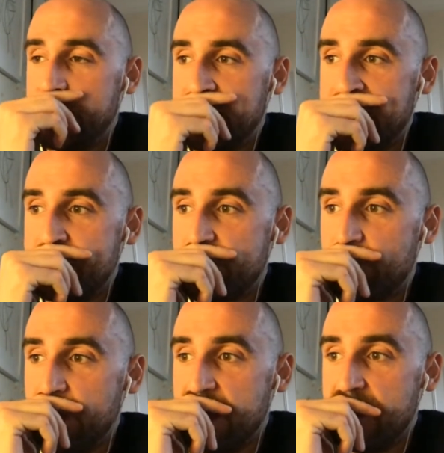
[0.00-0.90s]
keeps
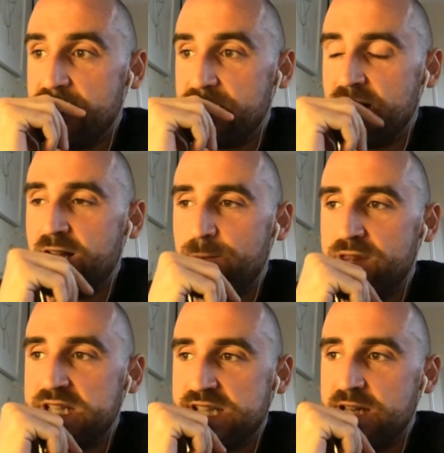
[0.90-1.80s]
me, there are a couple of
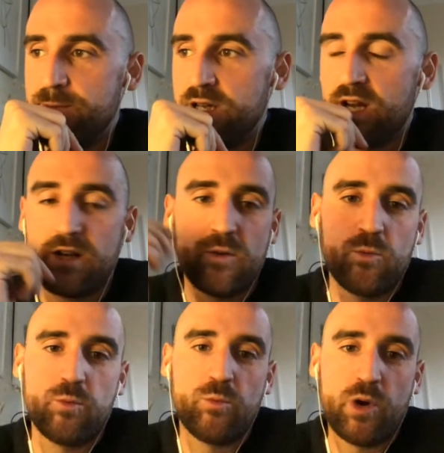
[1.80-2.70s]
things that keep me going.
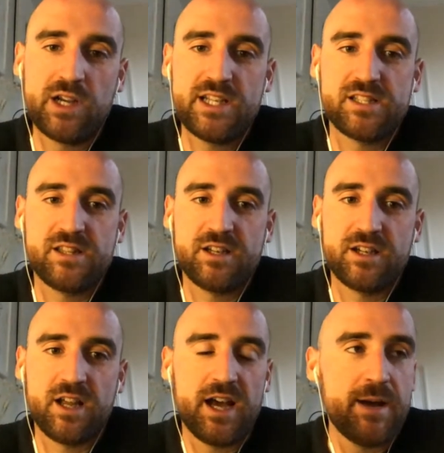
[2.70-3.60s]
One is that,
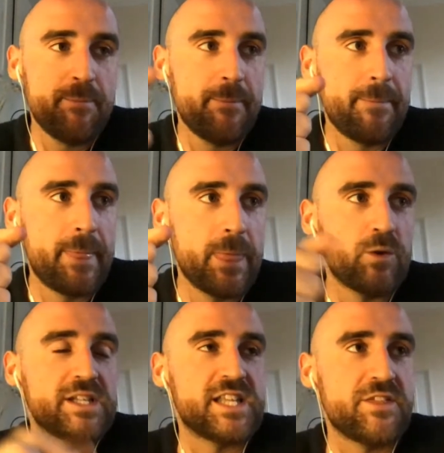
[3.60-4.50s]
or
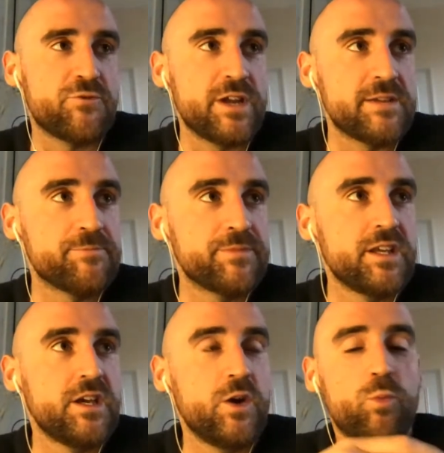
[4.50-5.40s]
let's say three.
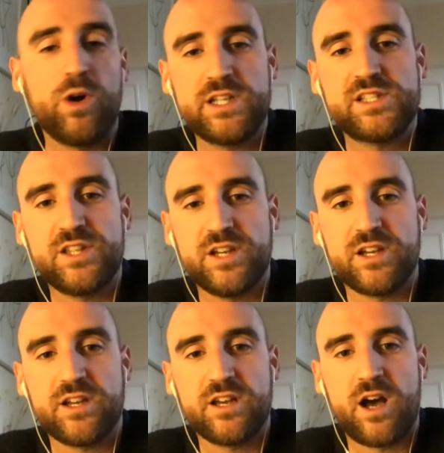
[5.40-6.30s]
One is
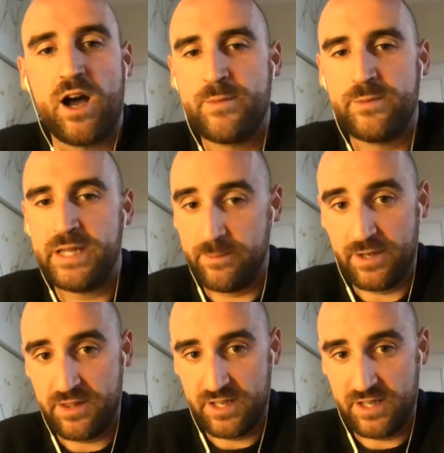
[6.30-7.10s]
that I'm at the beginning of my